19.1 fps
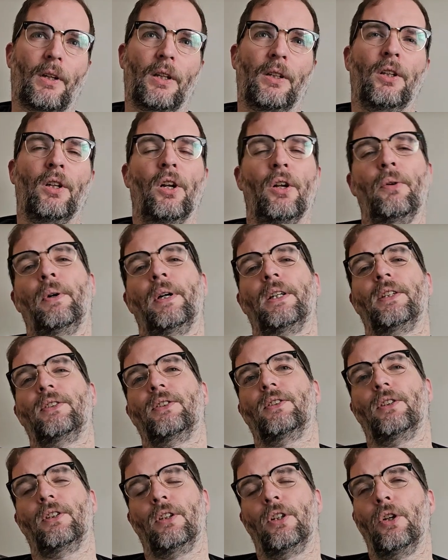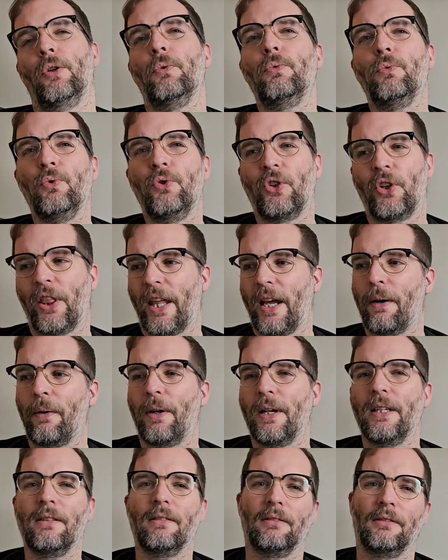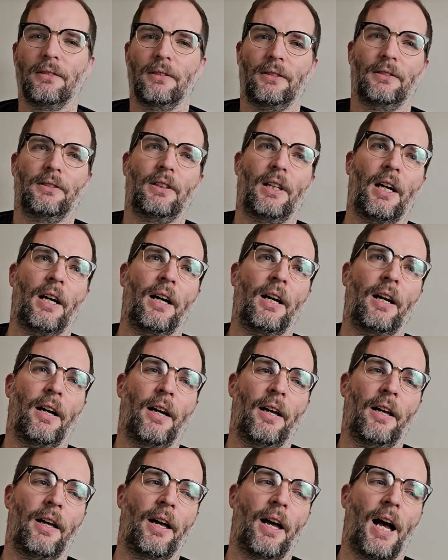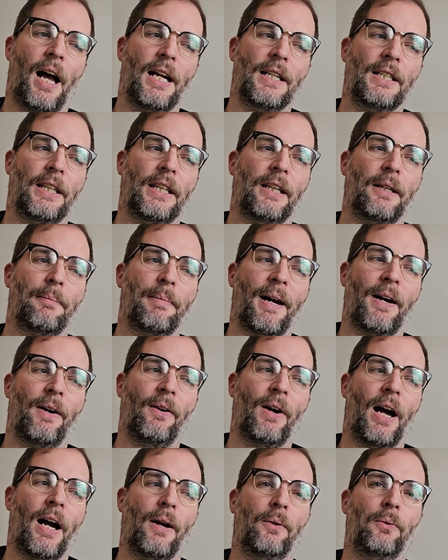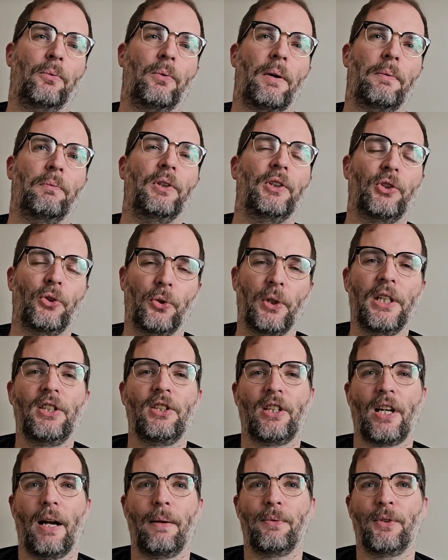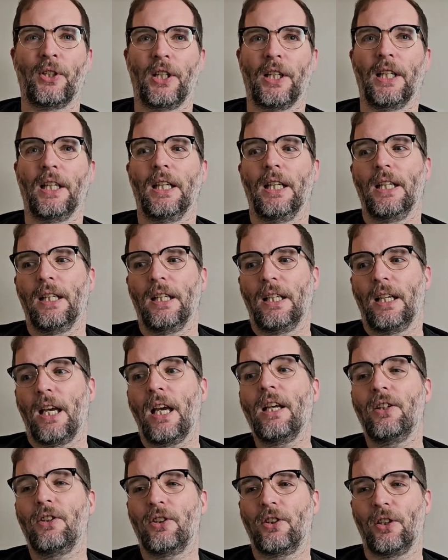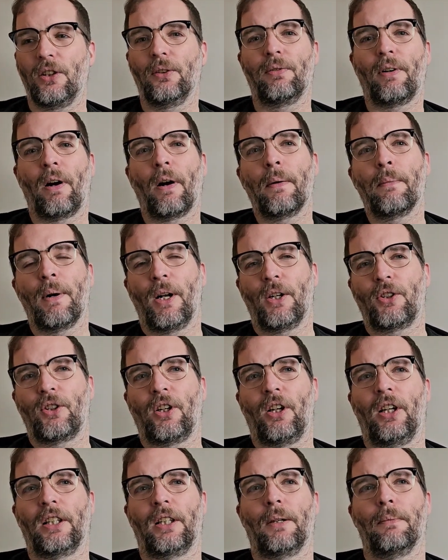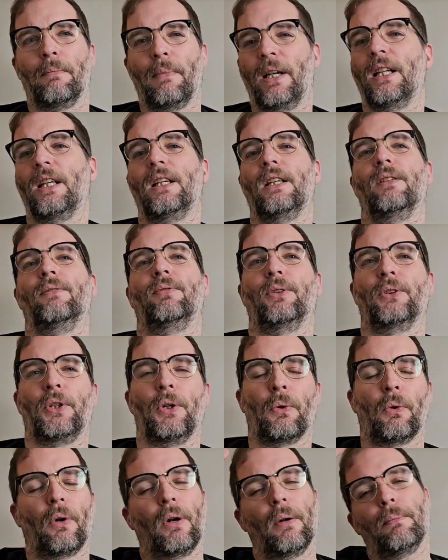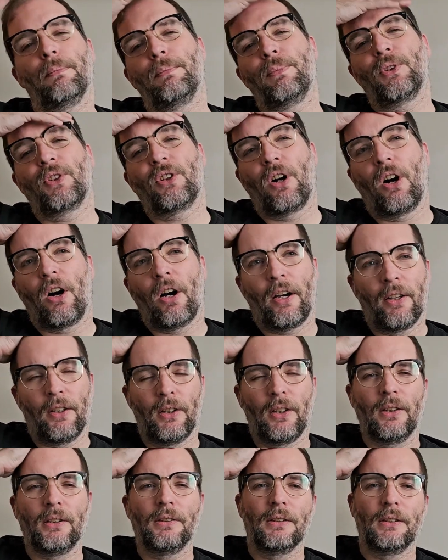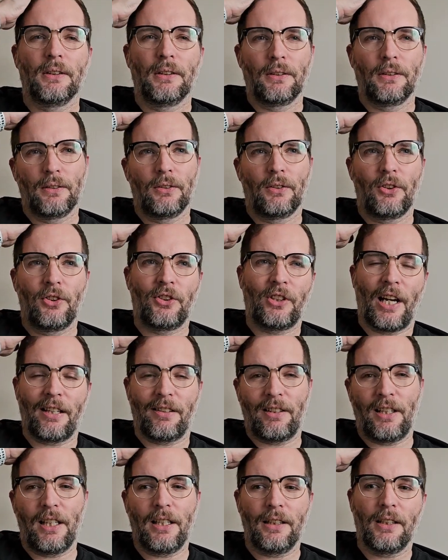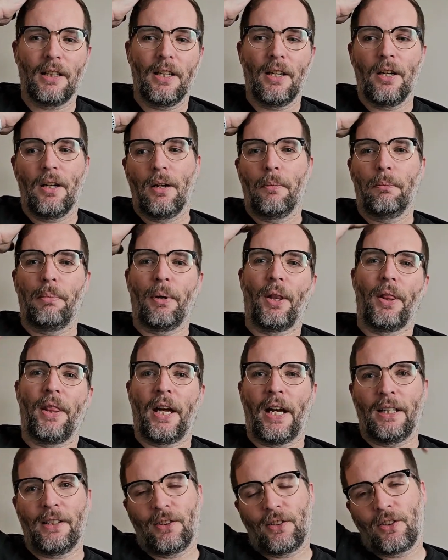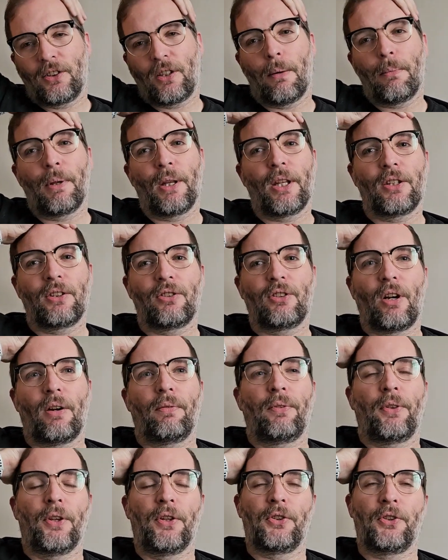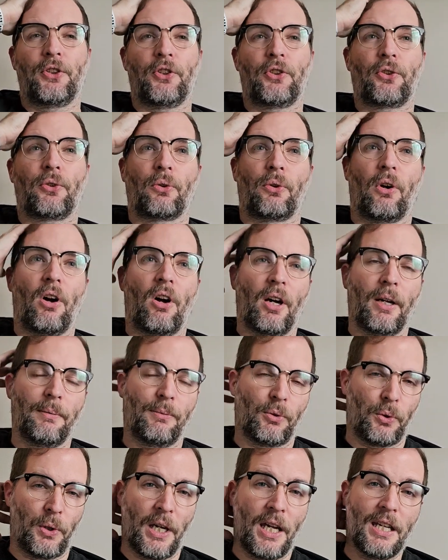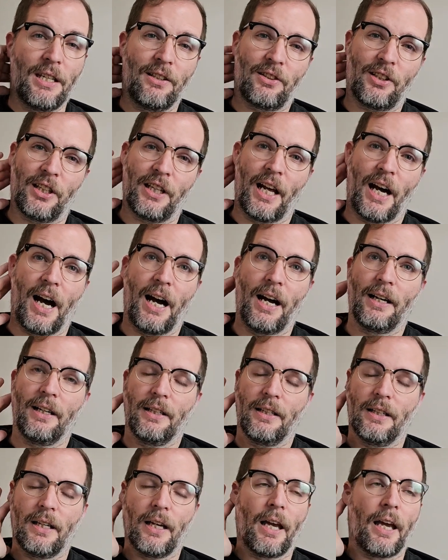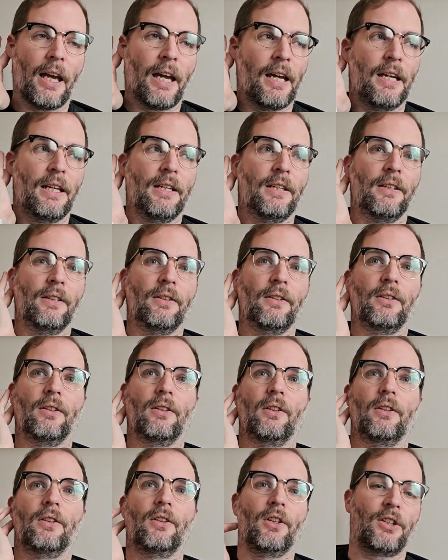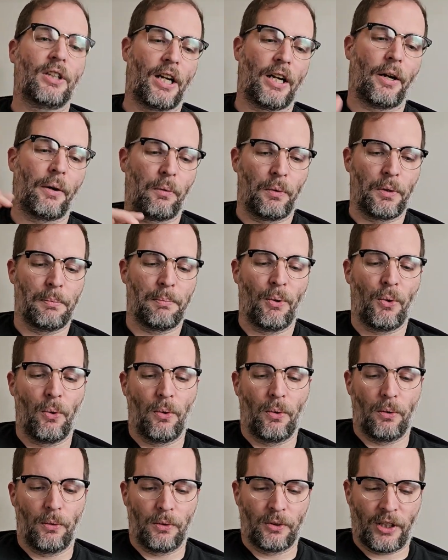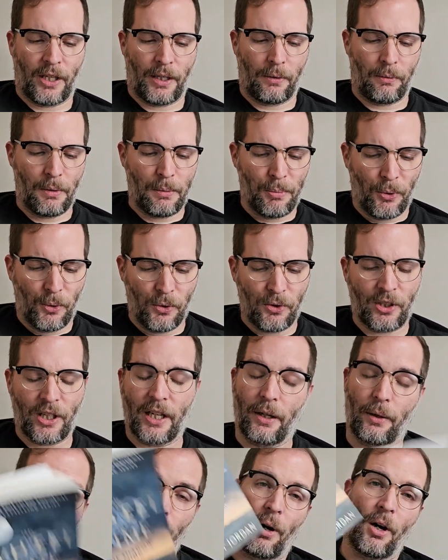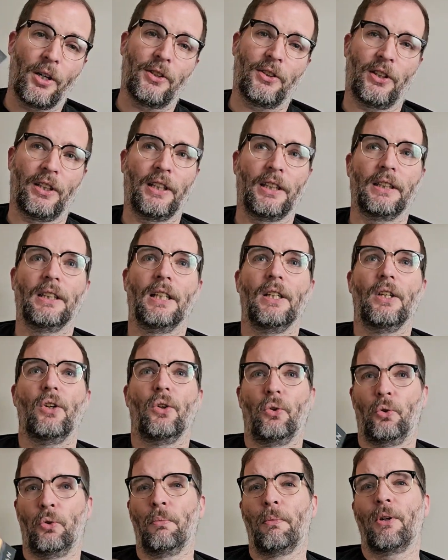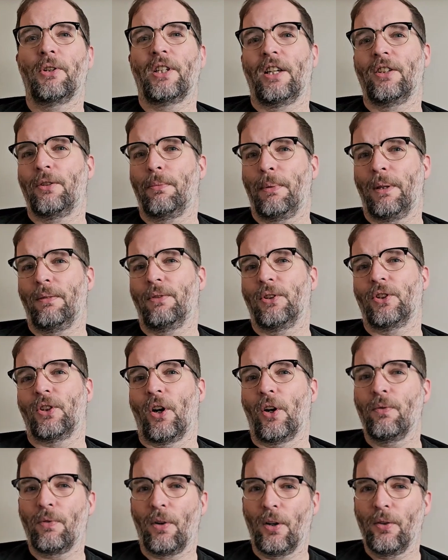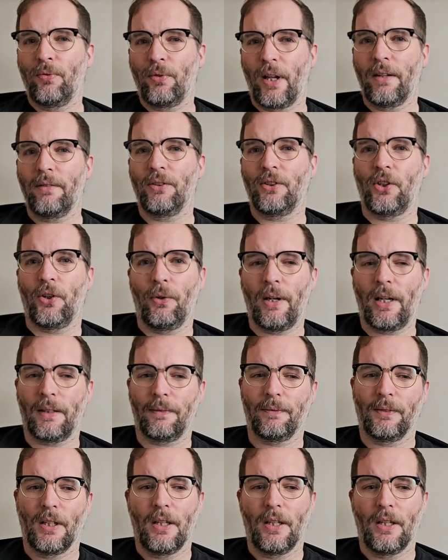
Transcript: Lews Lews Therin, uh, and you think about how when we saw his chapter, he's still very much like a medieval Europe style setting, but then some of the stuff that's described or hinted at in the Shadow Reborn, Shadow Reborn, Shadow Rising almost has a bit of a sci-fi flavor to it.